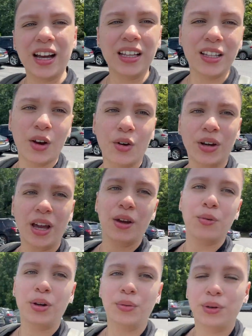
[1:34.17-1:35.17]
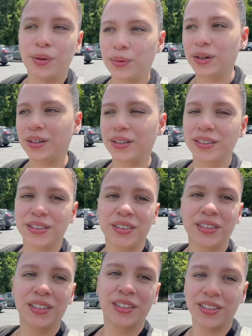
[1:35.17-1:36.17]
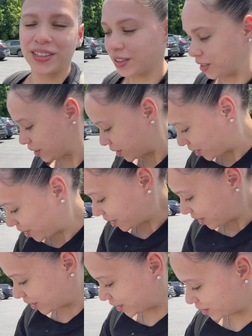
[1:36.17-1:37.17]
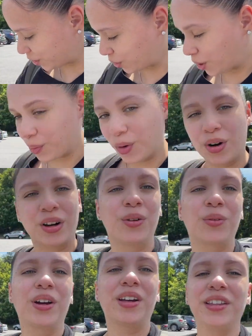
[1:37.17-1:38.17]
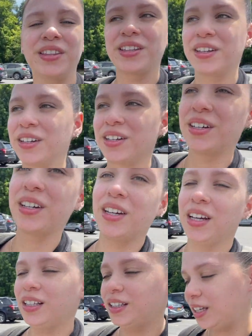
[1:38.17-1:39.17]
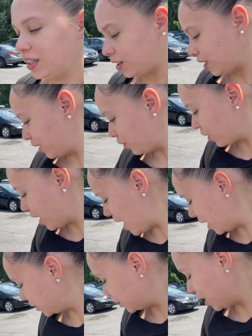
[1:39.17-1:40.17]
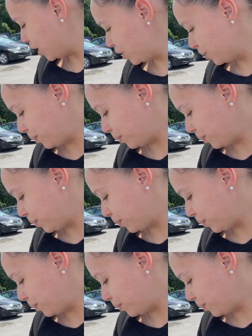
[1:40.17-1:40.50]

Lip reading: got the whole gang with me, but it's who I'm walking with. Titi, you can't jump.